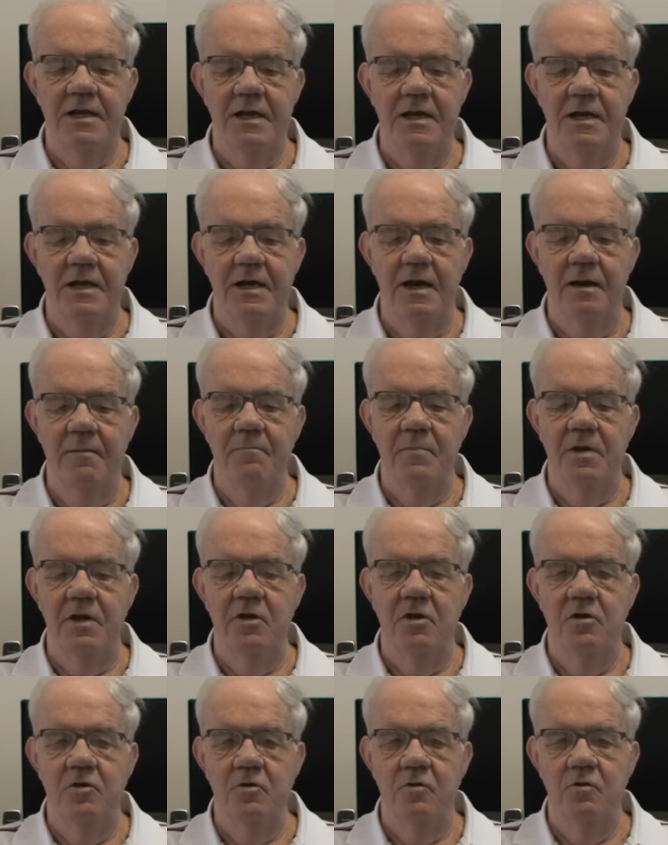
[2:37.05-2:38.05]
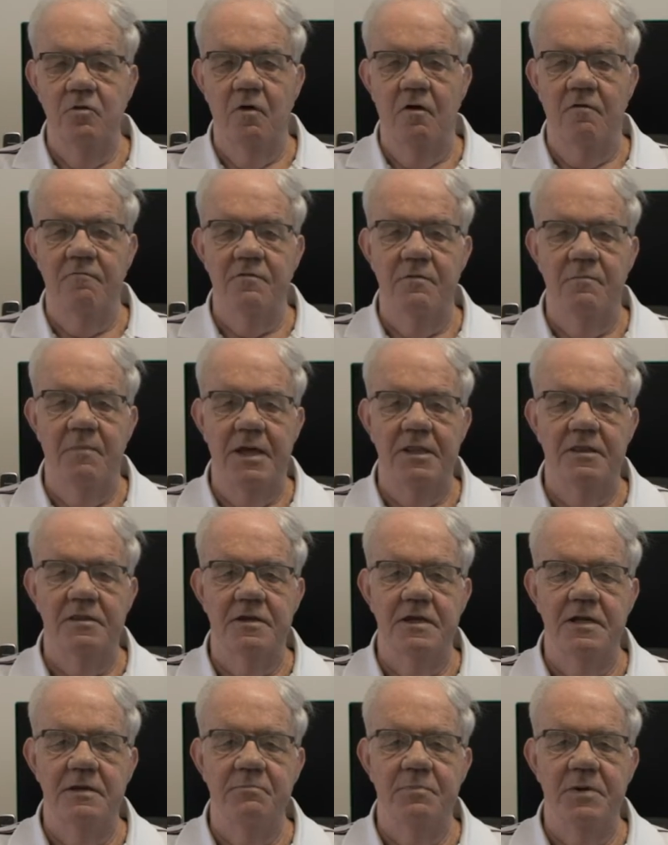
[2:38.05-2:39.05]
income in lieu of a
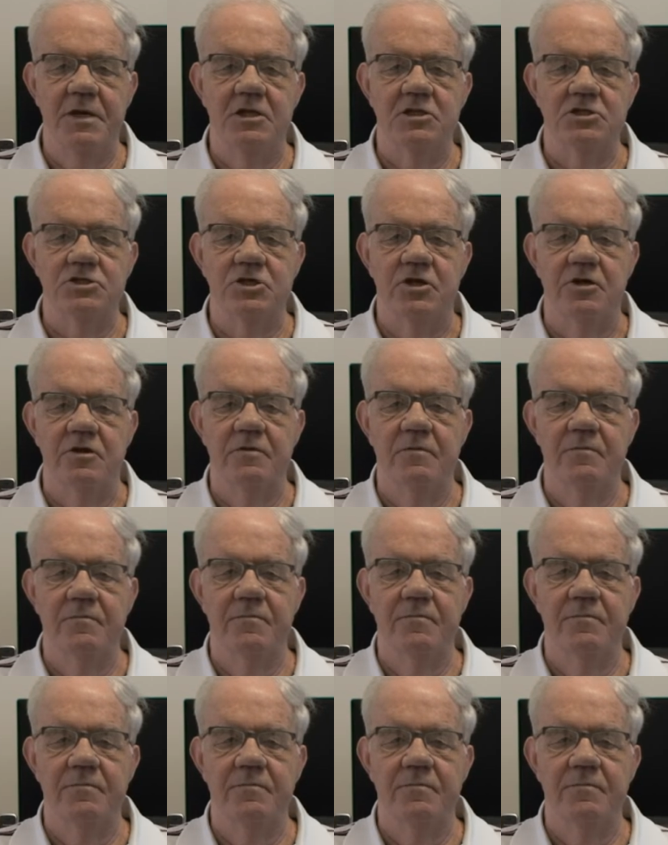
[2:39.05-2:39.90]
monthly pension.